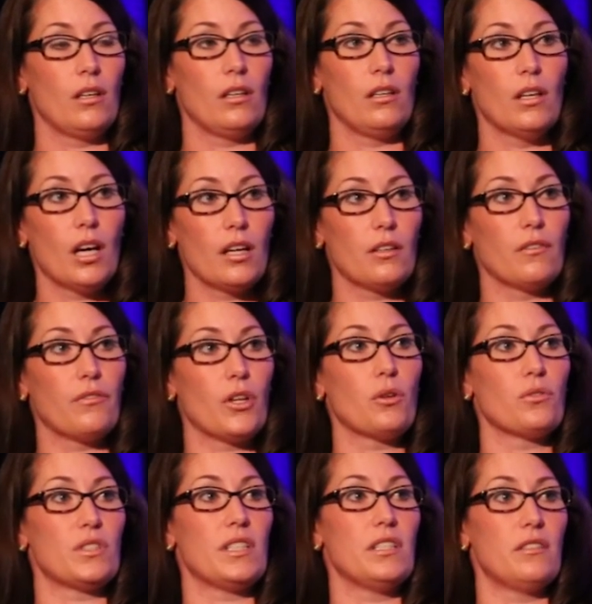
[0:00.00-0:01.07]
none of
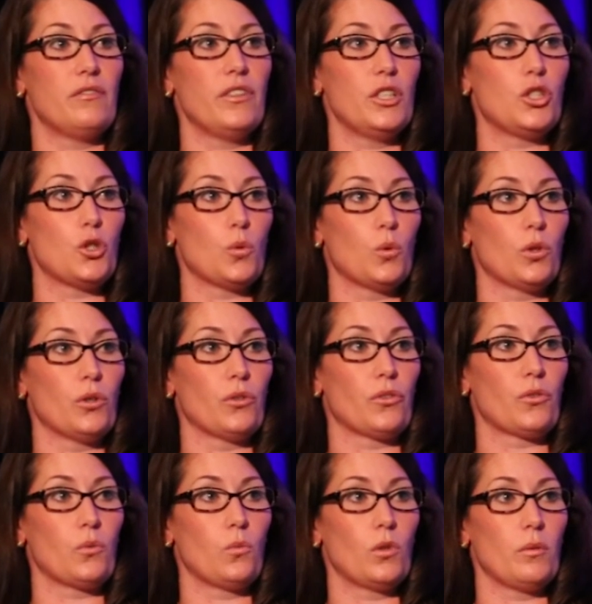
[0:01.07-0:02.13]
those
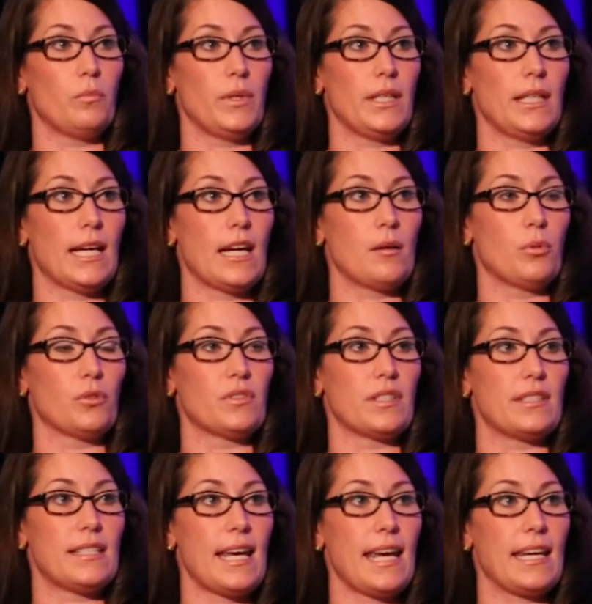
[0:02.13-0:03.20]
individuals would be able to
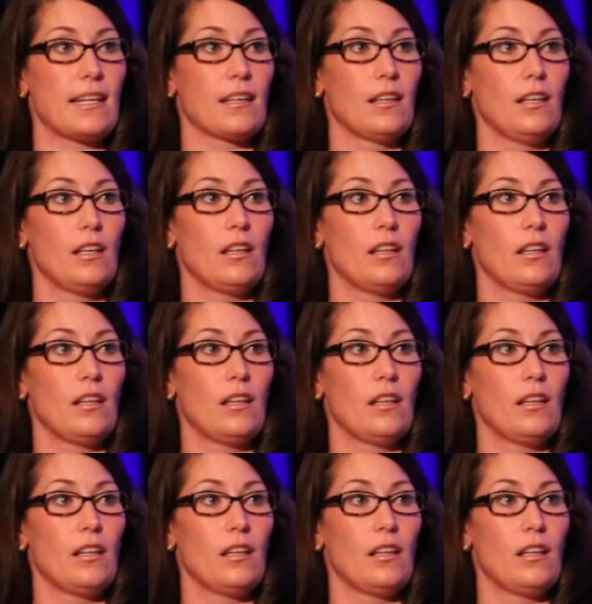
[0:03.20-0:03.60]
take